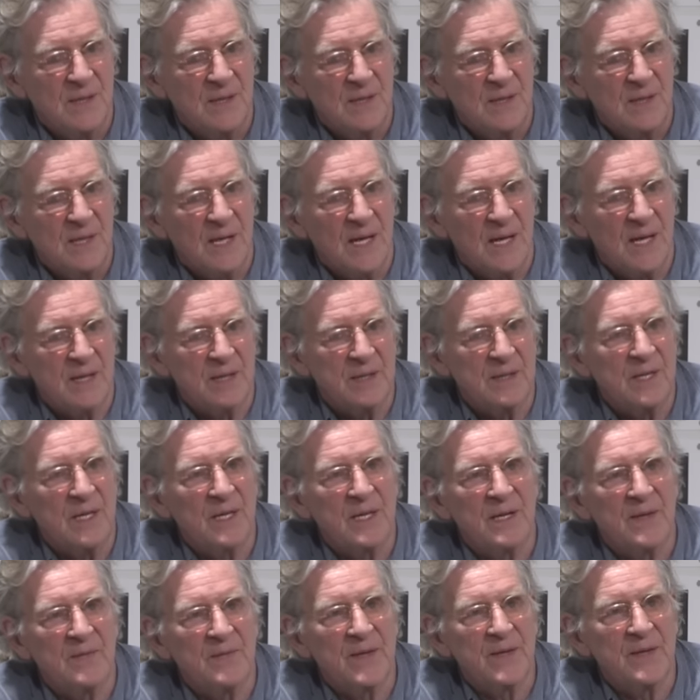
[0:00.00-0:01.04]
And
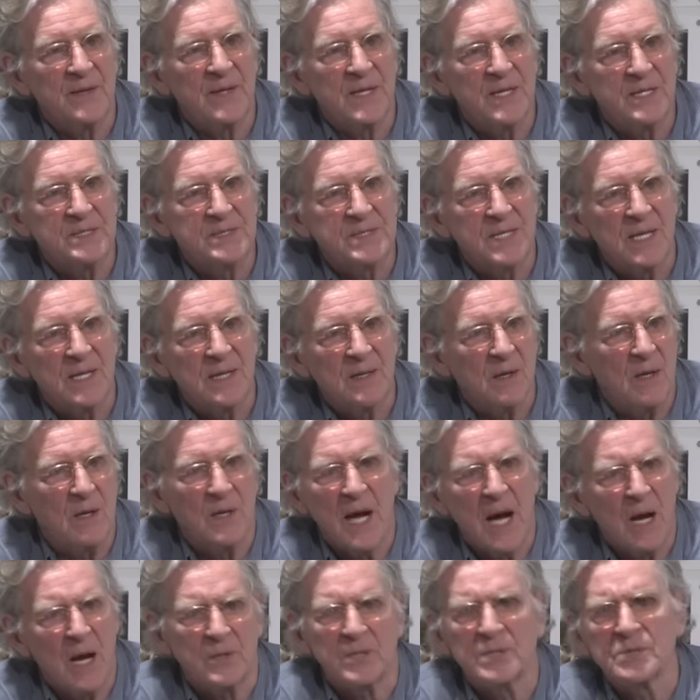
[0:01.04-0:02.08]
then they say, oh, how
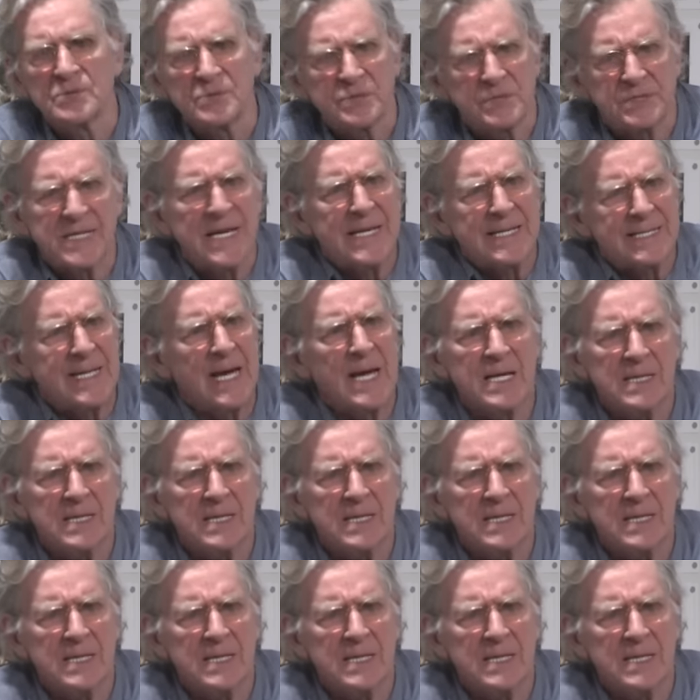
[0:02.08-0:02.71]
can you say that?